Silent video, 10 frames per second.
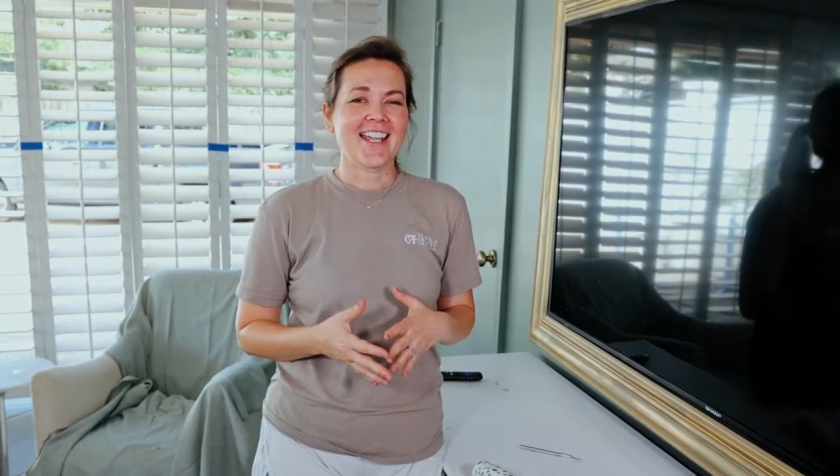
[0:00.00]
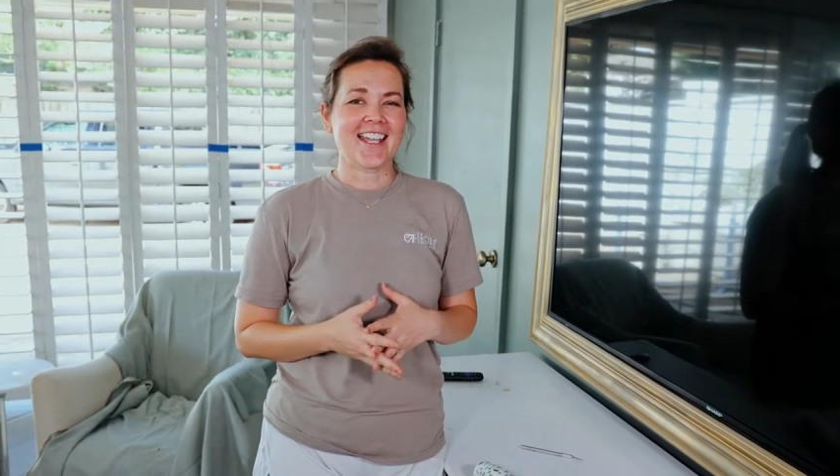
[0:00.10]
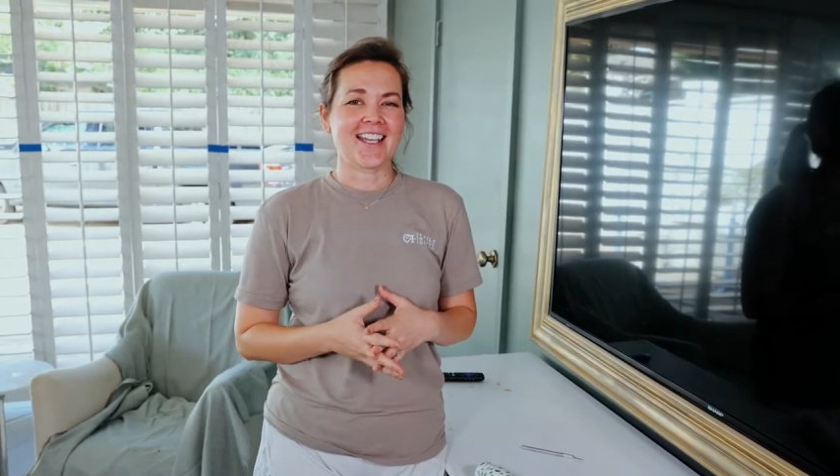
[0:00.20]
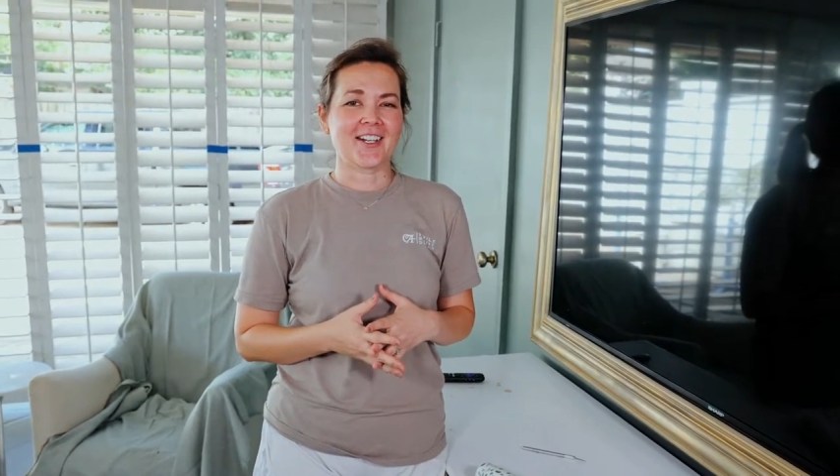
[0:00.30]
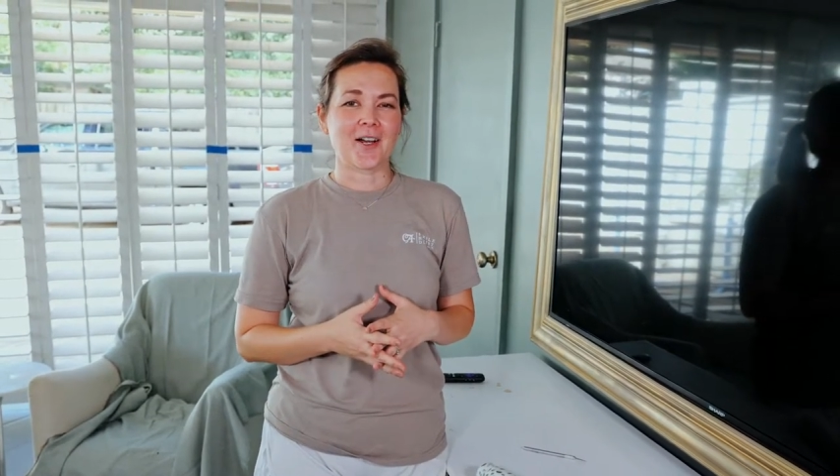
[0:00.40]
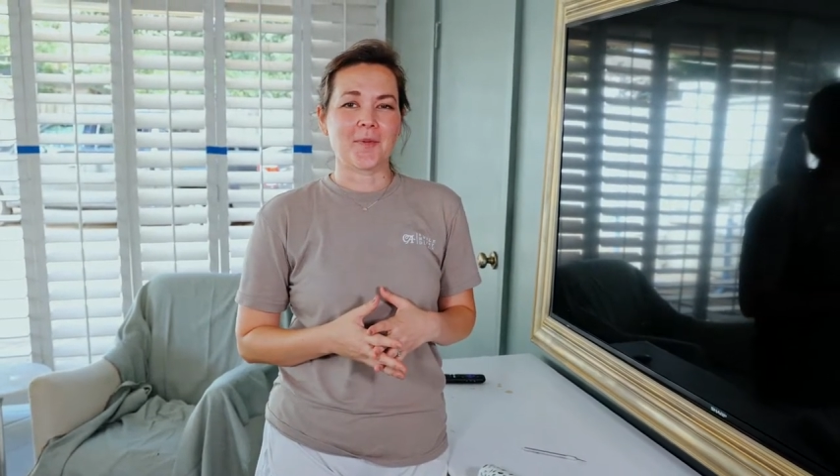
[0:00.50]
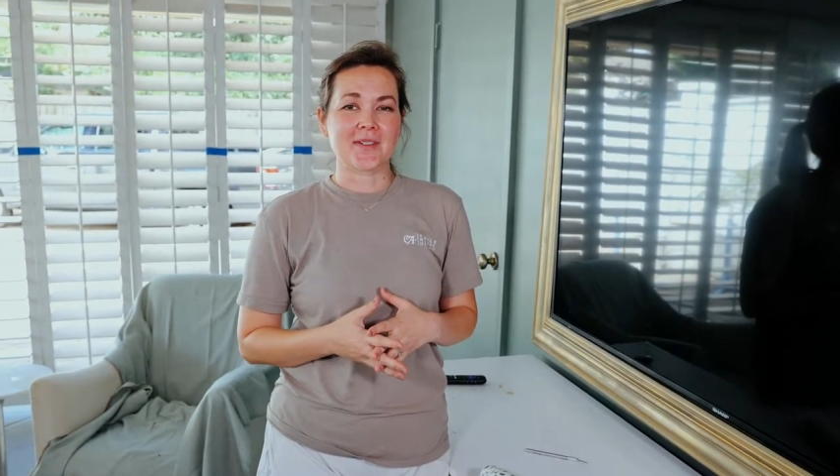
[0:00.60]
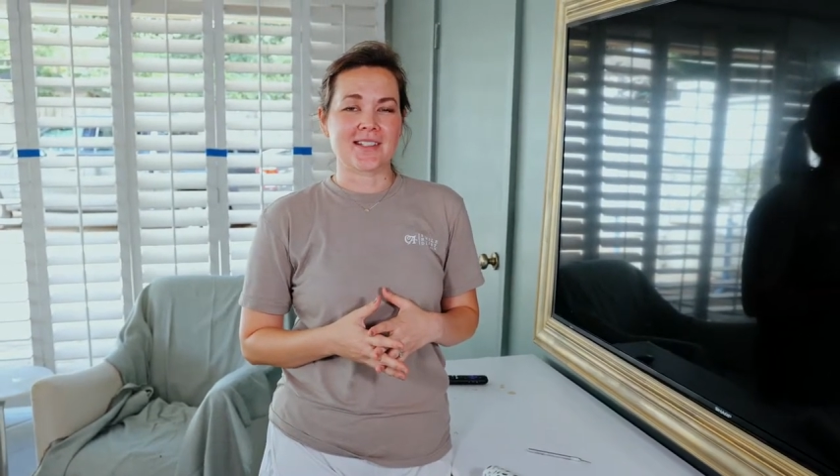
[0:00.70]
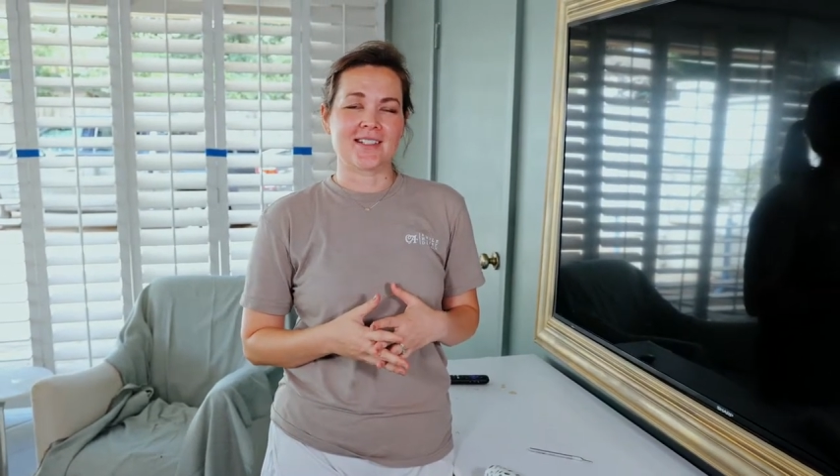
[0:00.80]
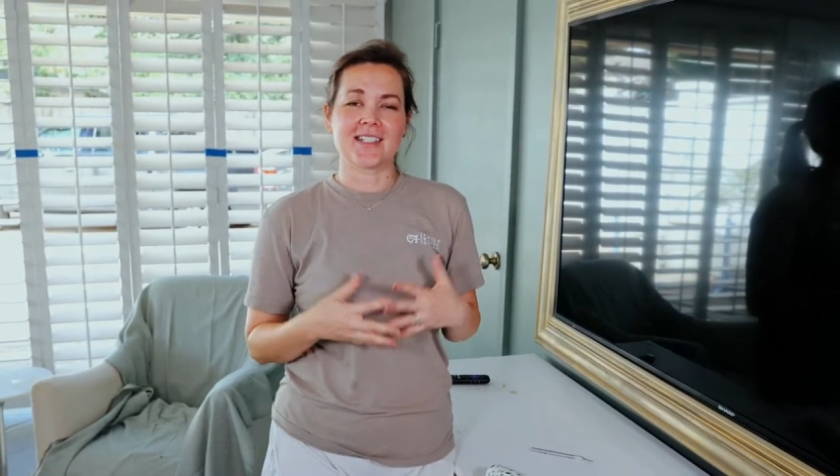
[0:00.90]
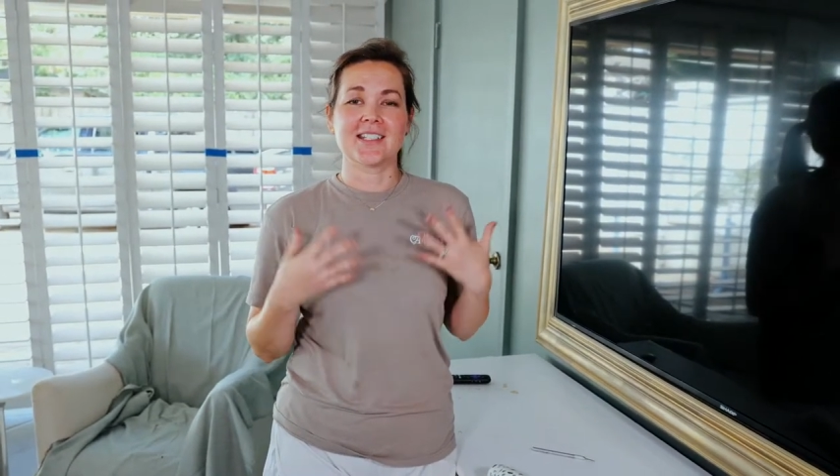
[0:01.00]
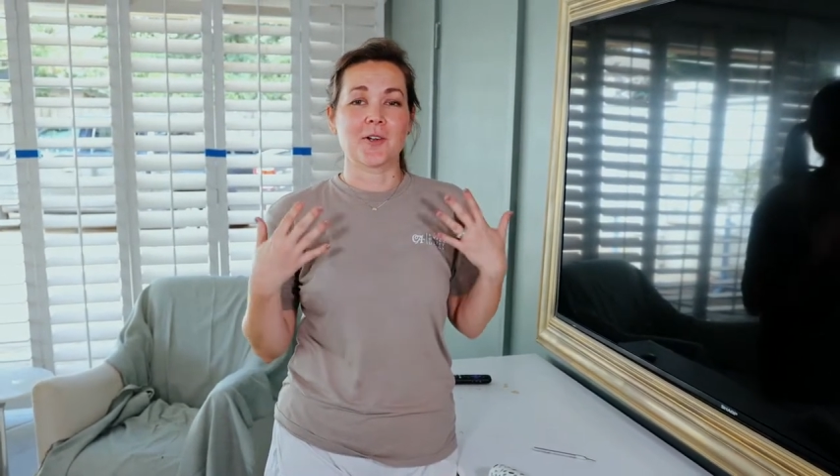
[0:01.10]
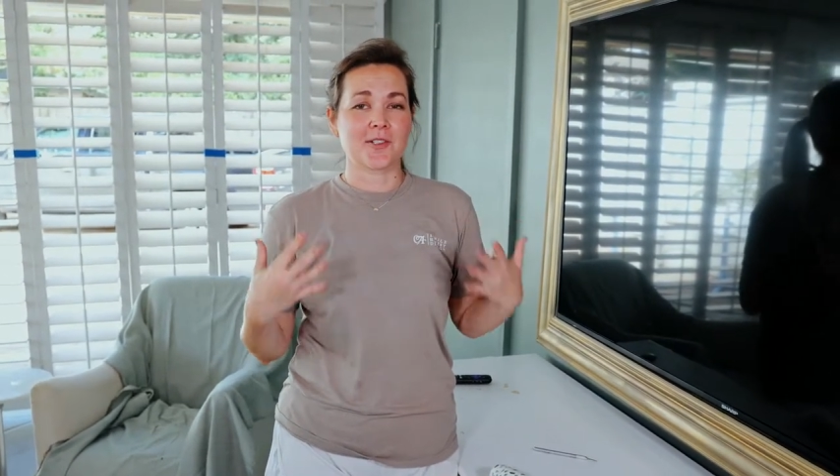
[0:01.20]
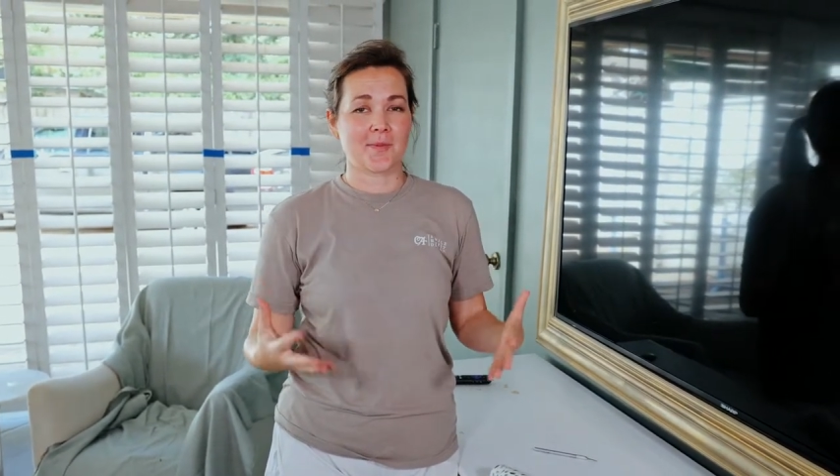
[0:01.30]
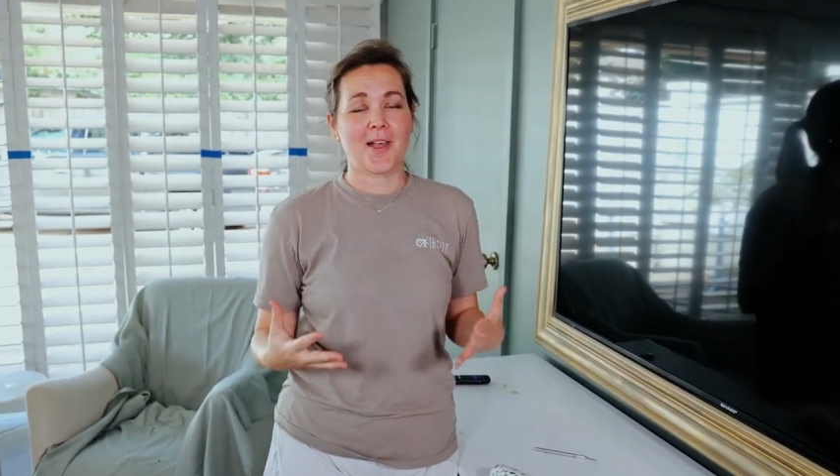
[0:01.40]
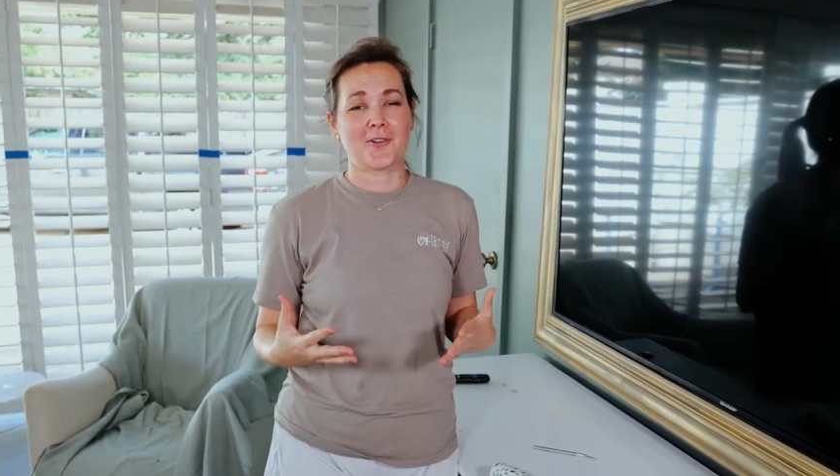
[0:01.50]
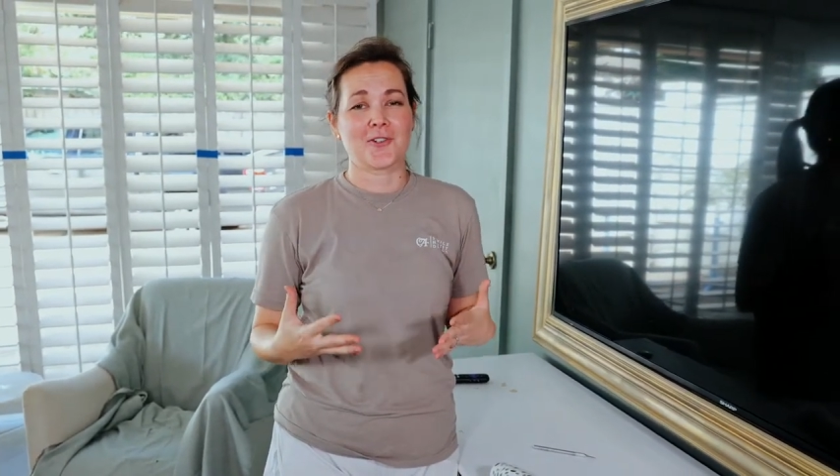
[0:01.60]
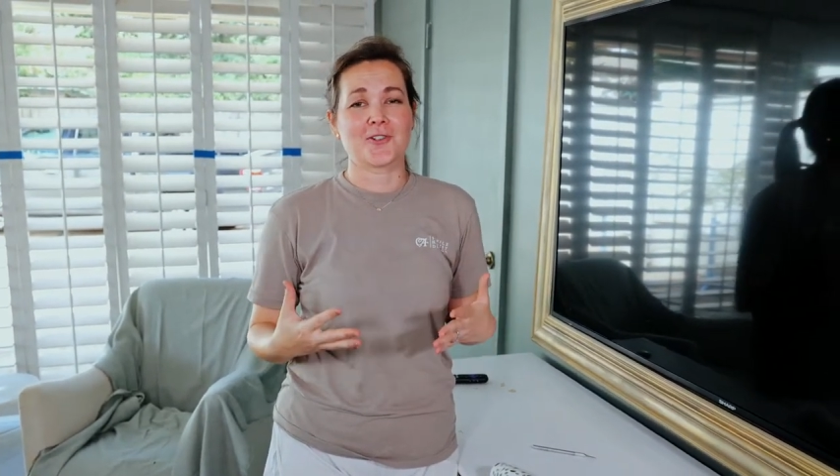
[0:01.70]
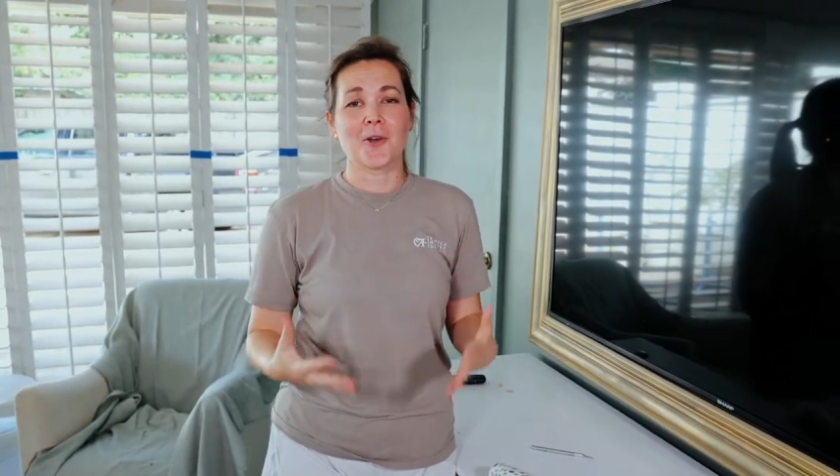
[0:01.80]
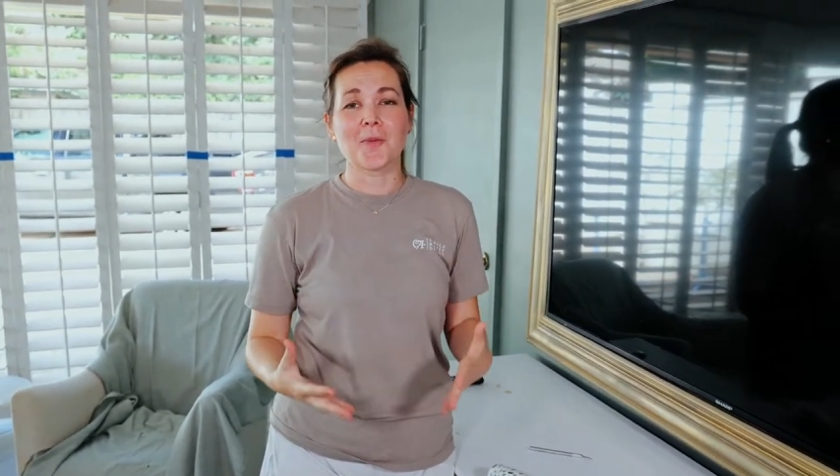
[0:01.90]
And um, since details matter
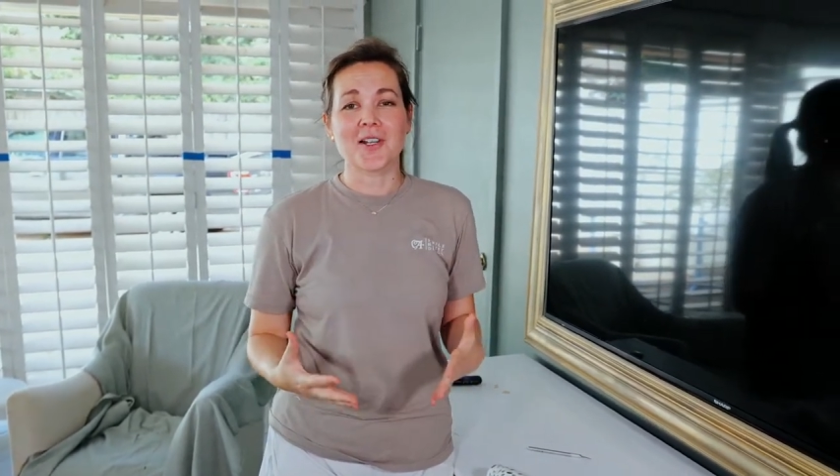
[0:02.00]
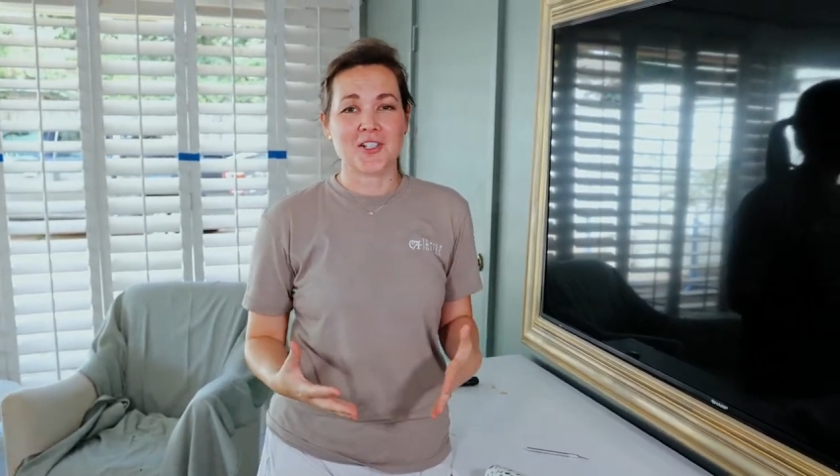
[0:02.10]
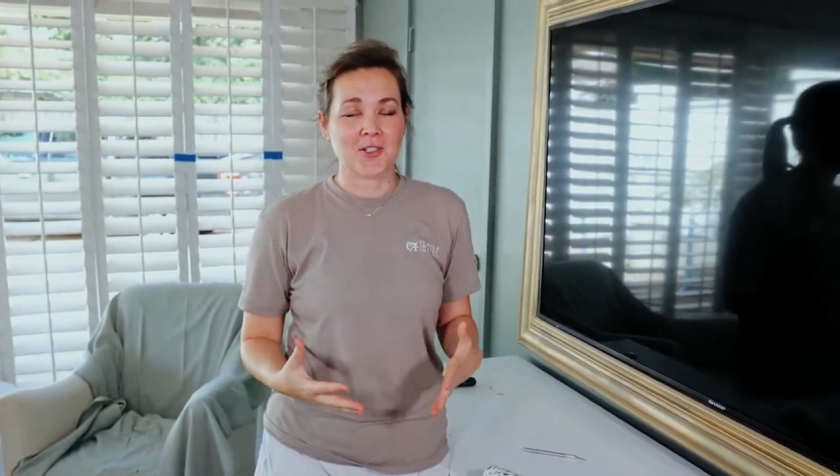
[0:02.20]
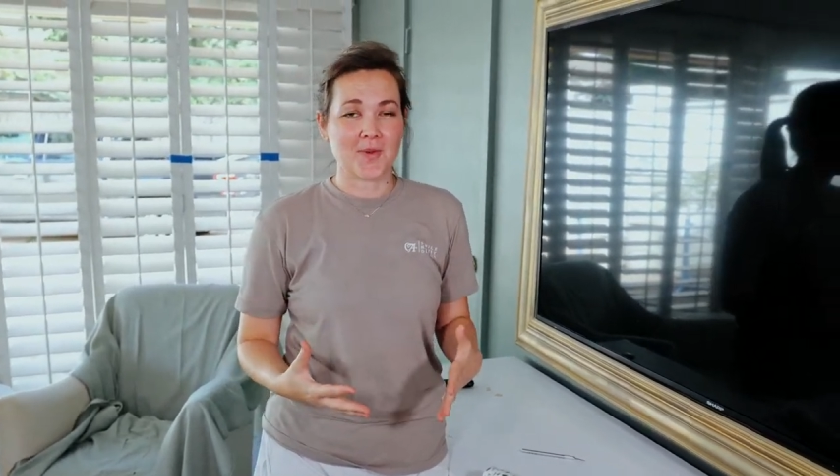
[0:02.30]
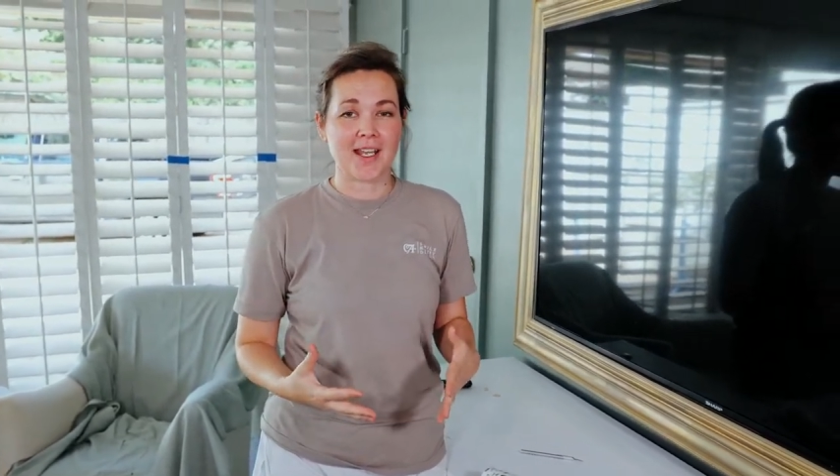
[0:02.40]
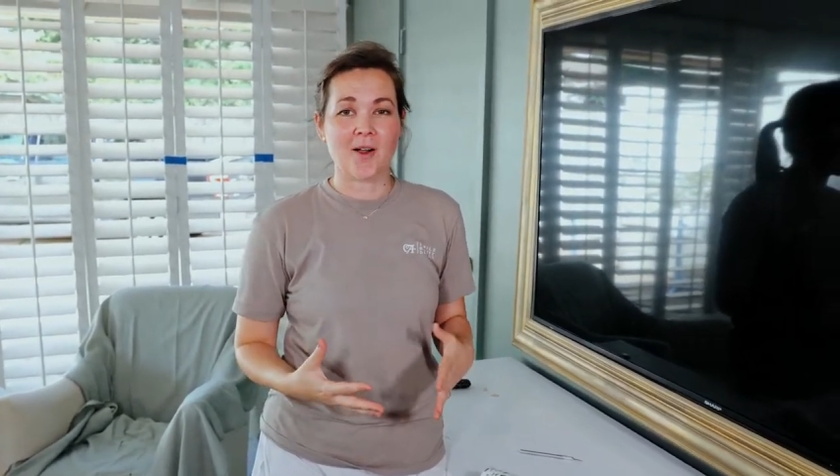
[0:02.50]
so much to me,